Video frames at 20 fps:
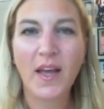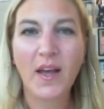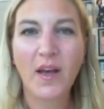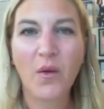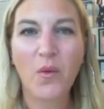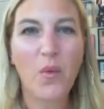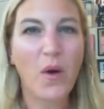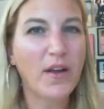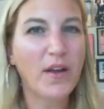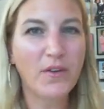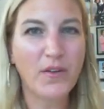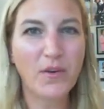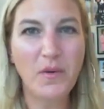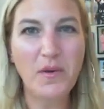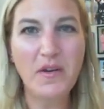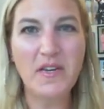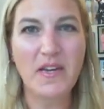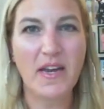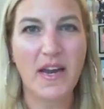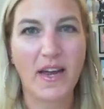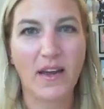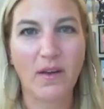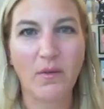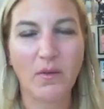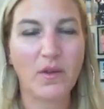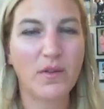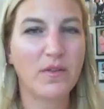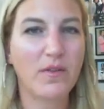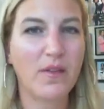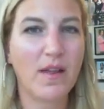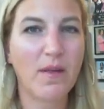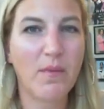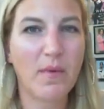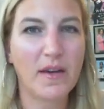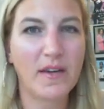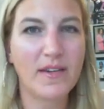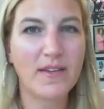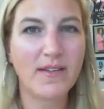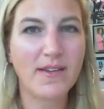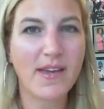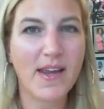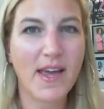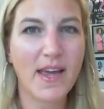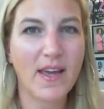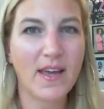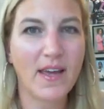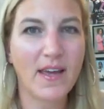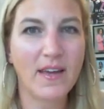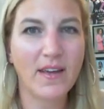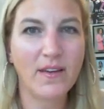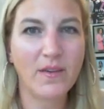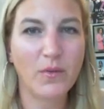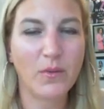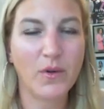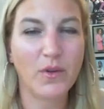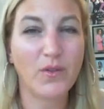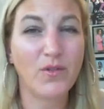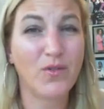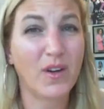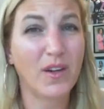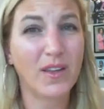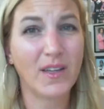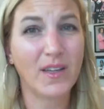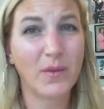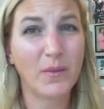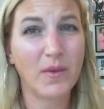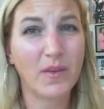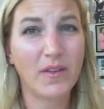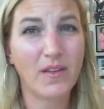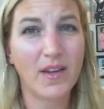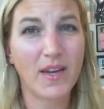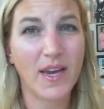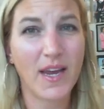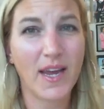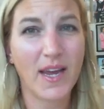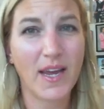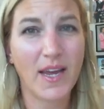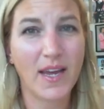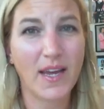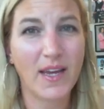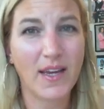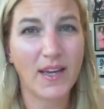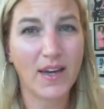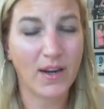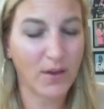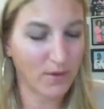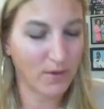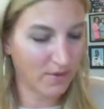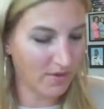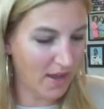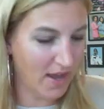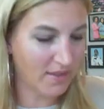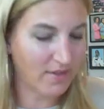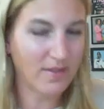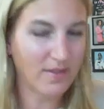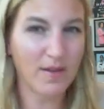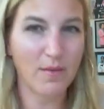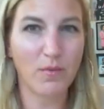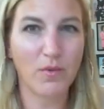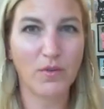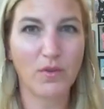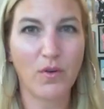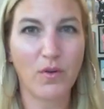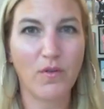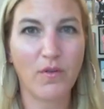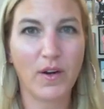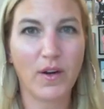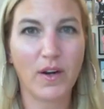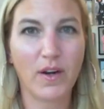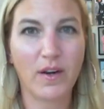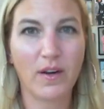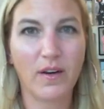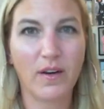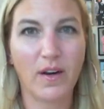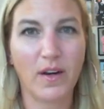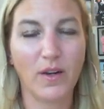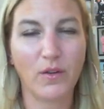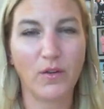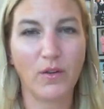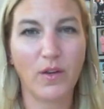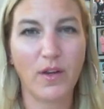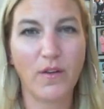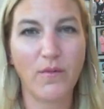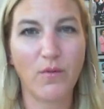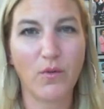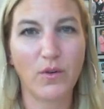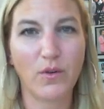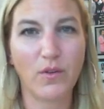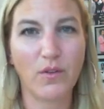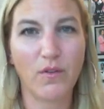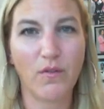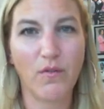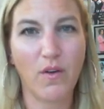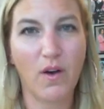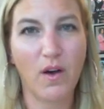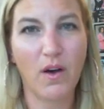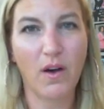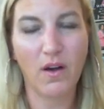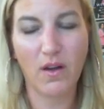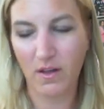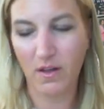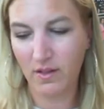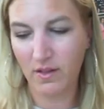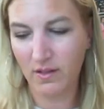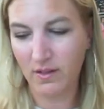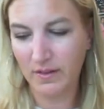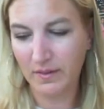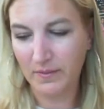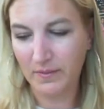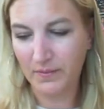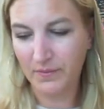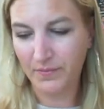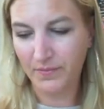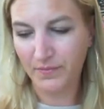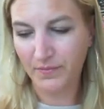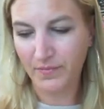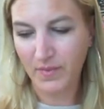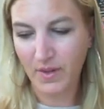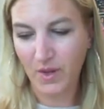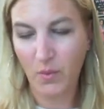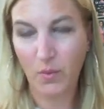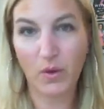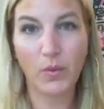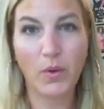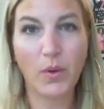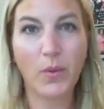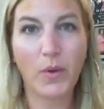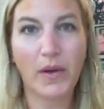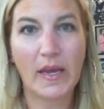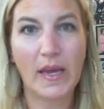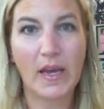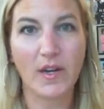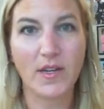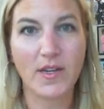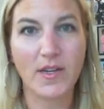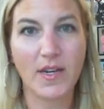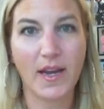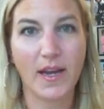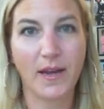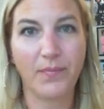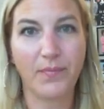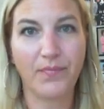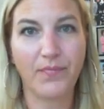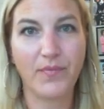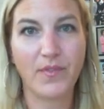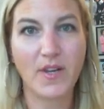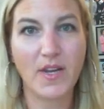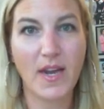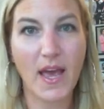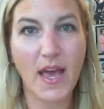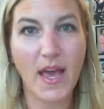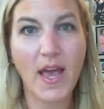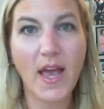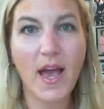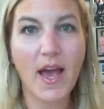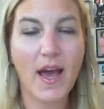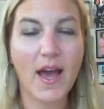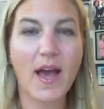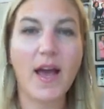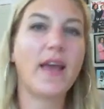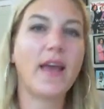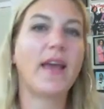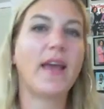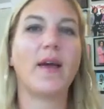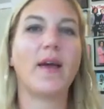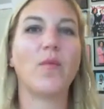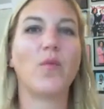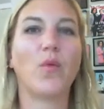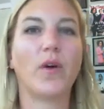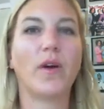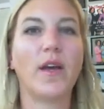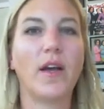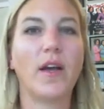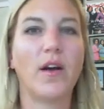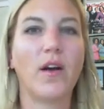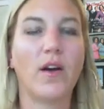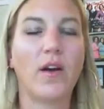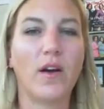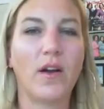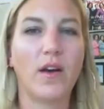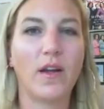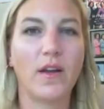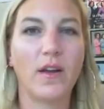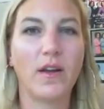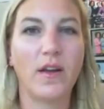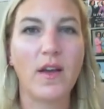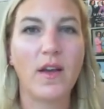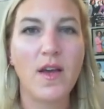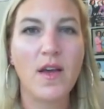what you're doing today. What are you celebrating today? What are you struggling with today? Are you sad summer's over? Are you looking forward to the fall? What are we working on today? Today, I am working on